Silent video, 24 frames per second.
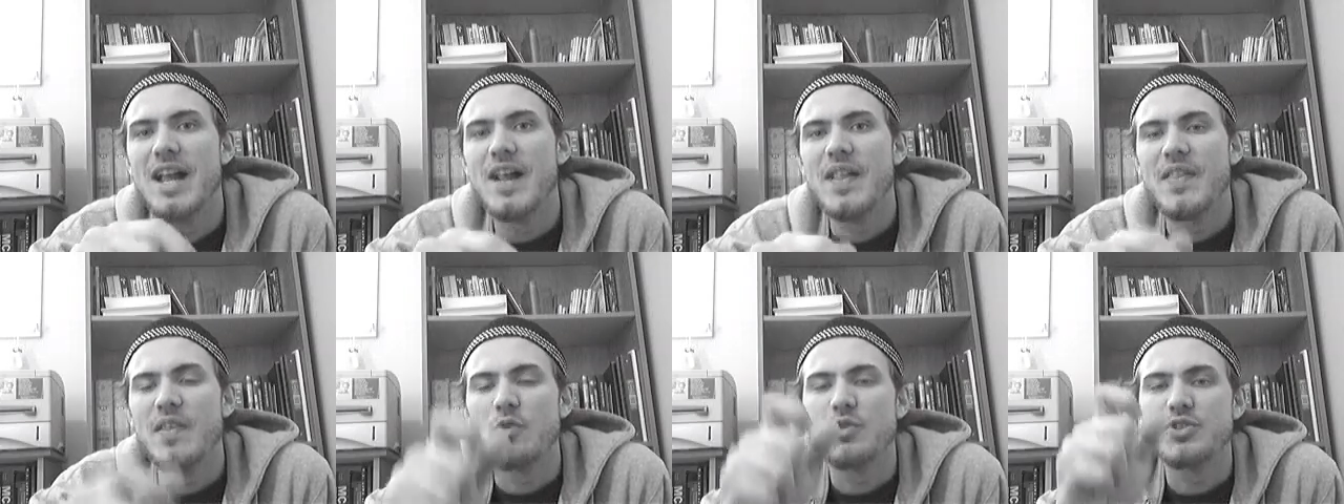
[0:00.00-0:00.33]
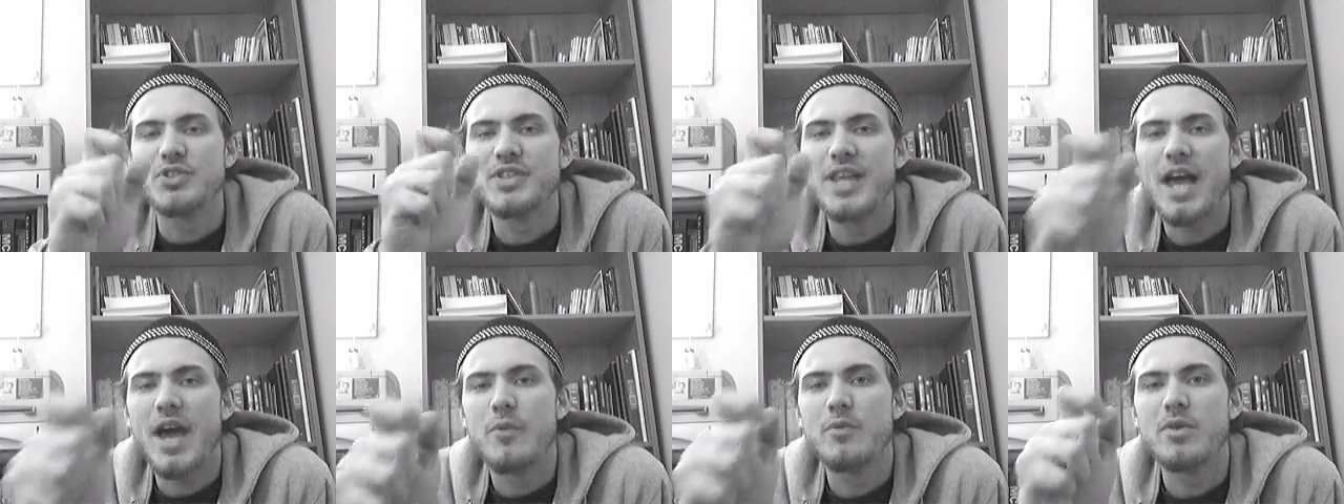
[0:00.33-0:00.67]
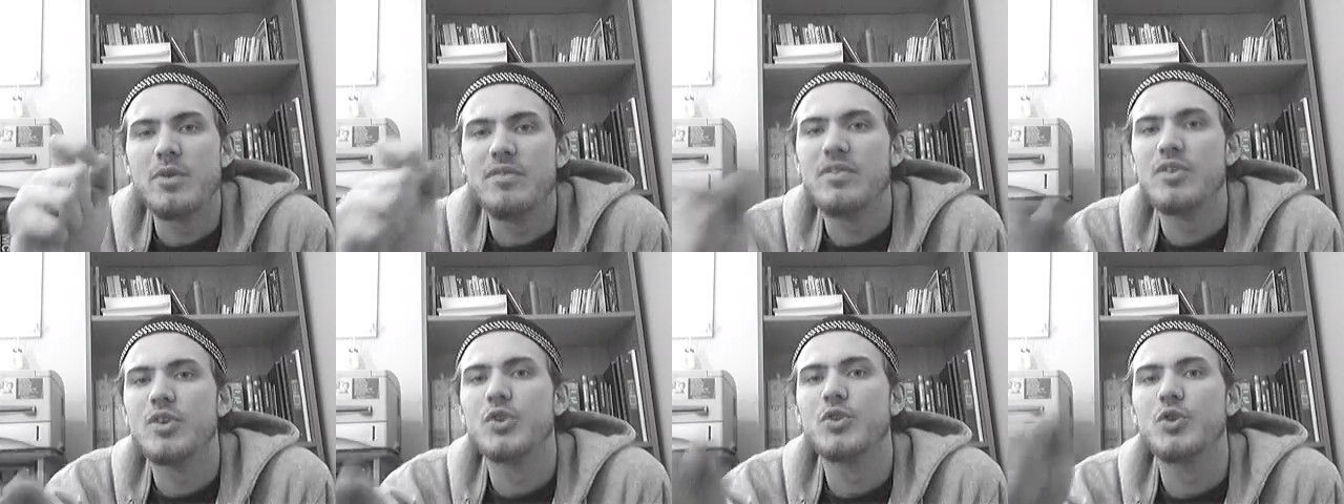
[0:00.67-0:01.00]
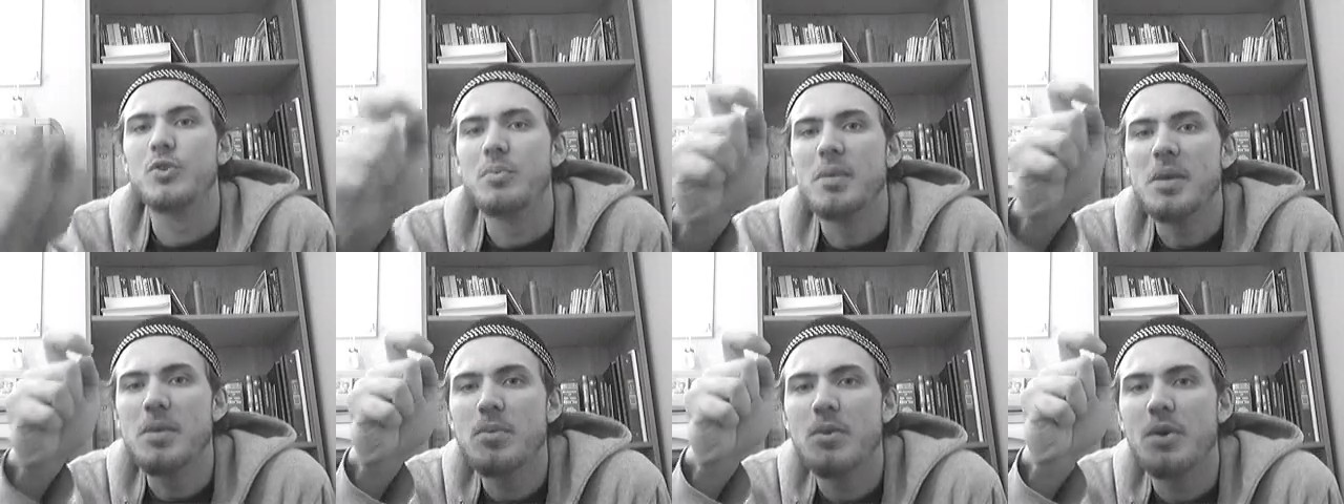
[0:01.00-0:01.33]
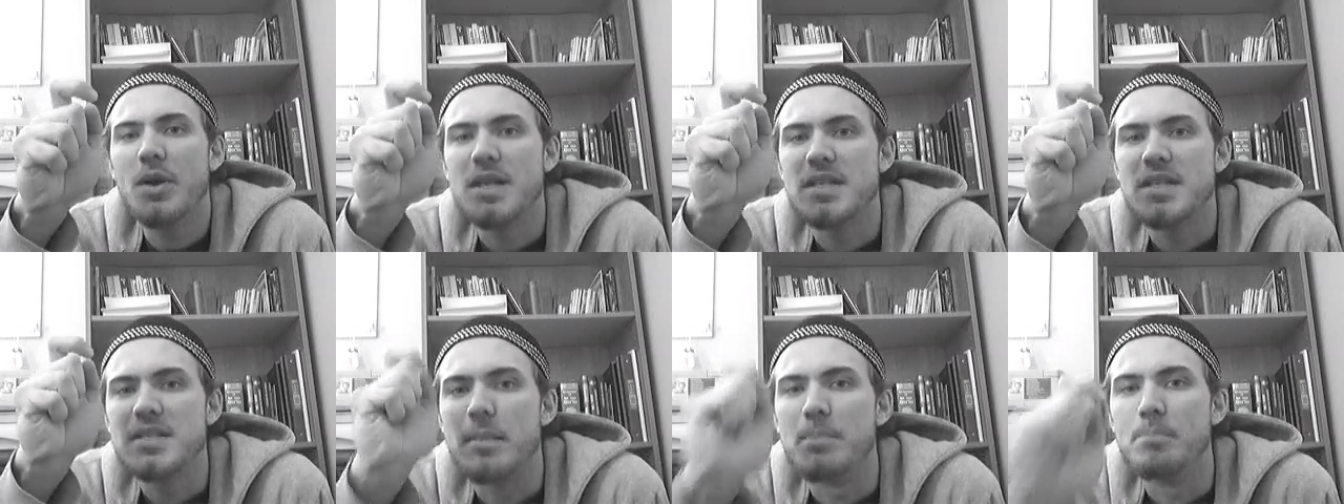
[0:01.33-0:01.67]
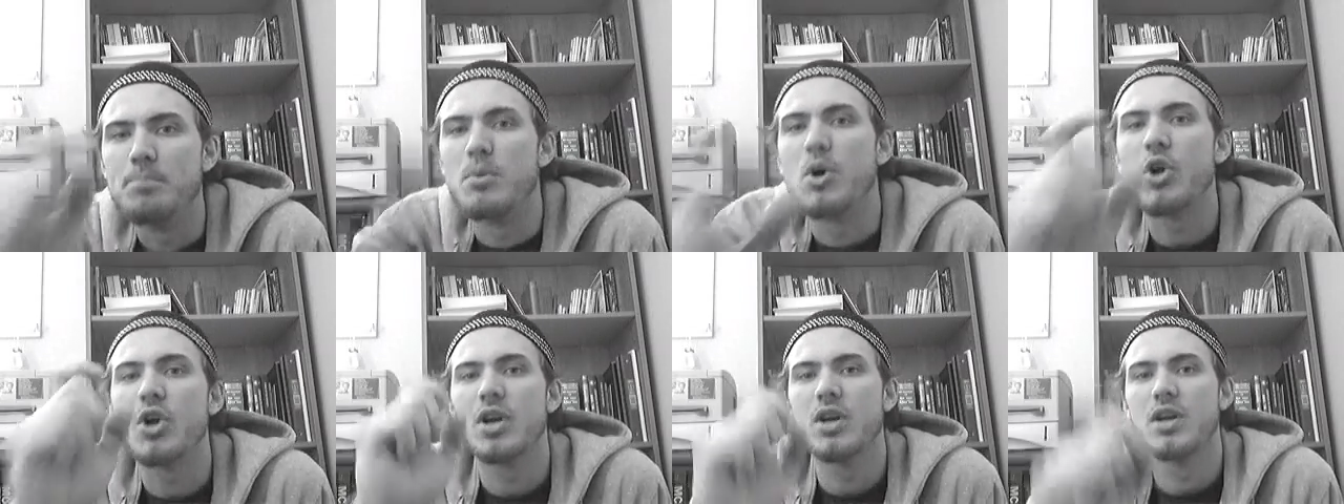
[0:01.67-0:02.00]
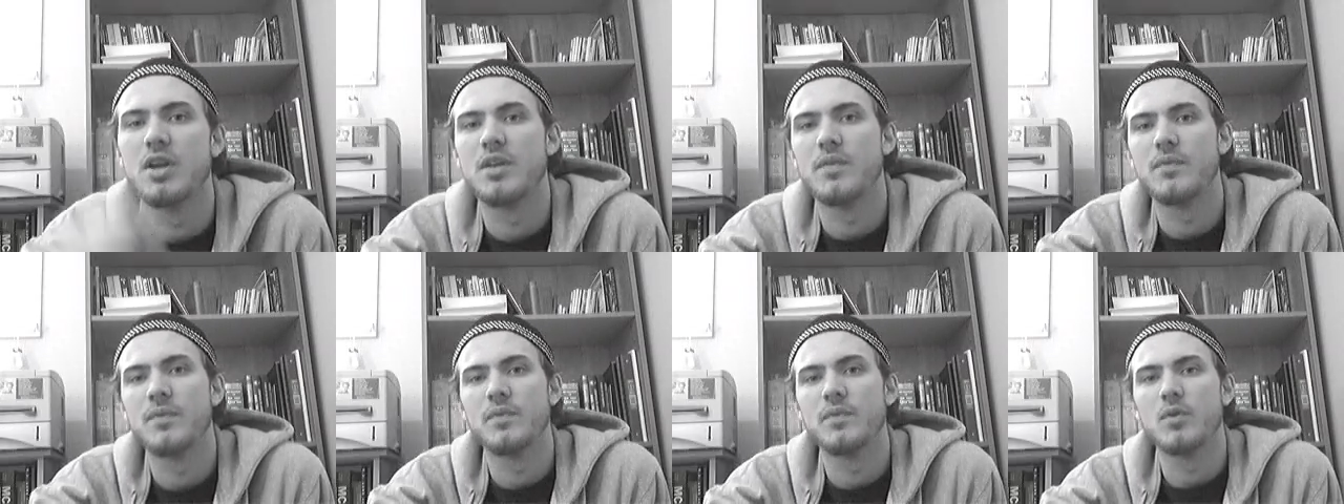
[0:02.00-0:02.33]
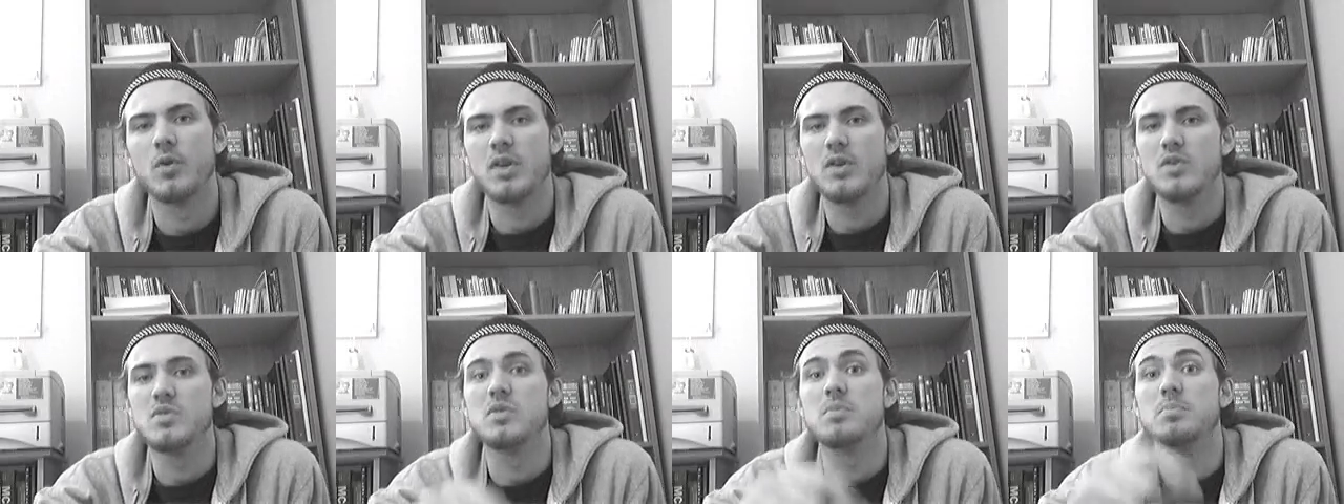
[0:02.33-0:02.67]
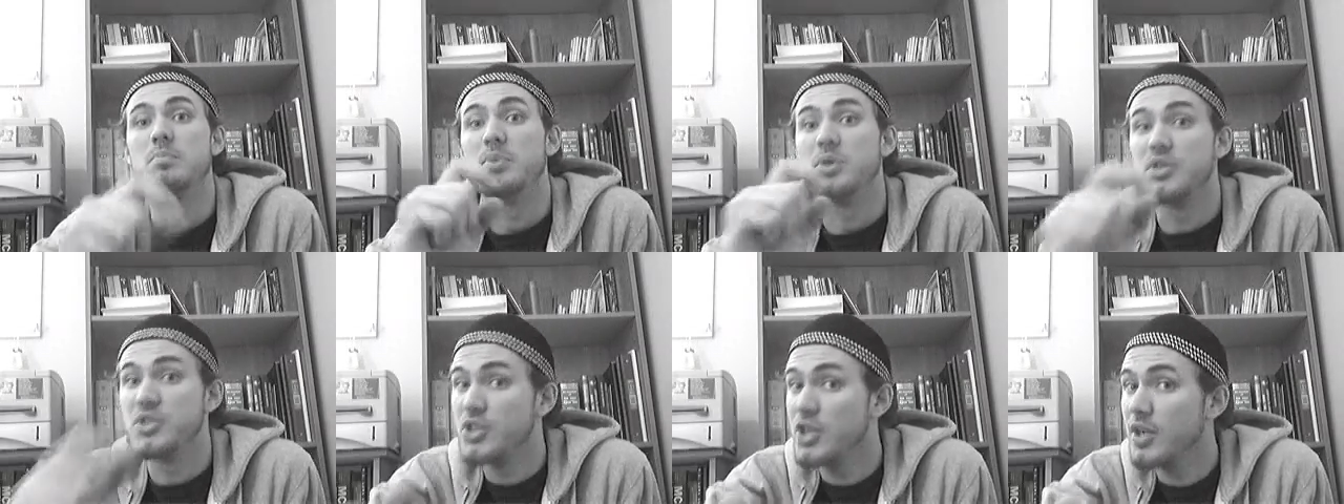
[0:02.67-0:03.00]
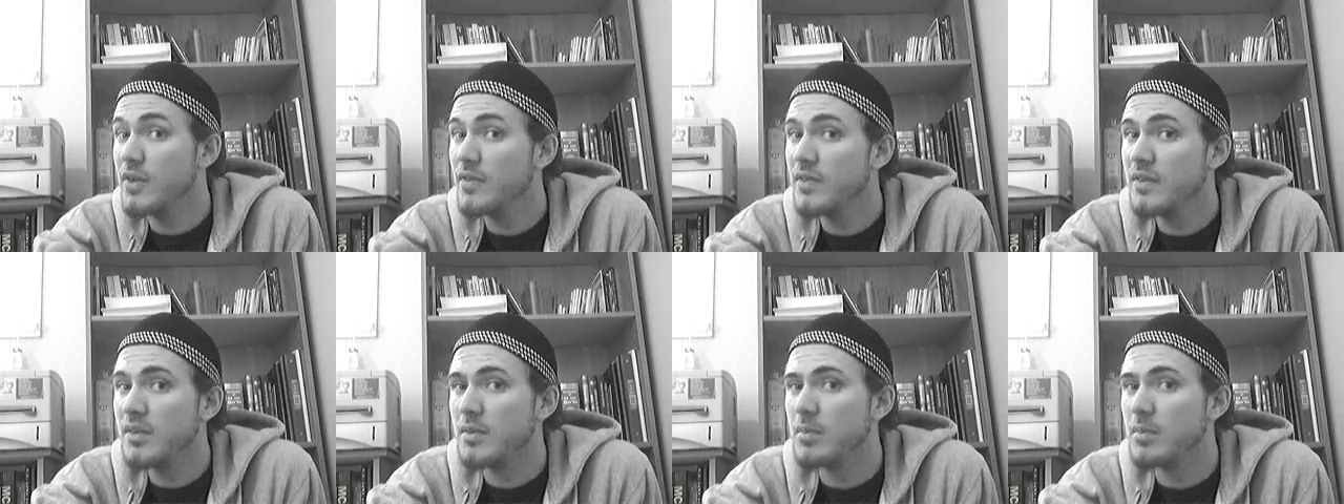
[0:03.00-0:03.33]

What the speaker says: It was not revealed to people as a book. Okay? It was preserved in the